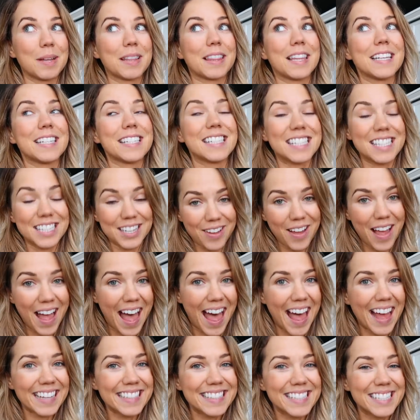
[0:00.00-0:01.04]
but they still
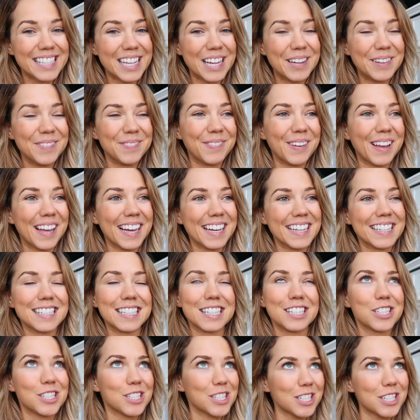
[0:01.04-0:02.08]
had some
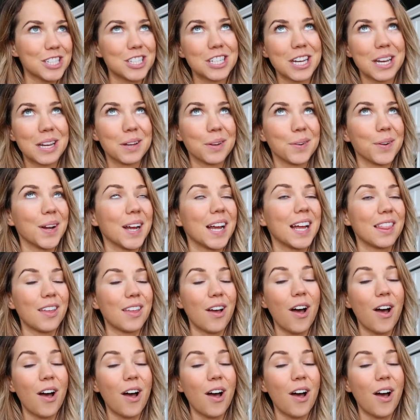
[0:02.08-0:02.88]
because it's just January.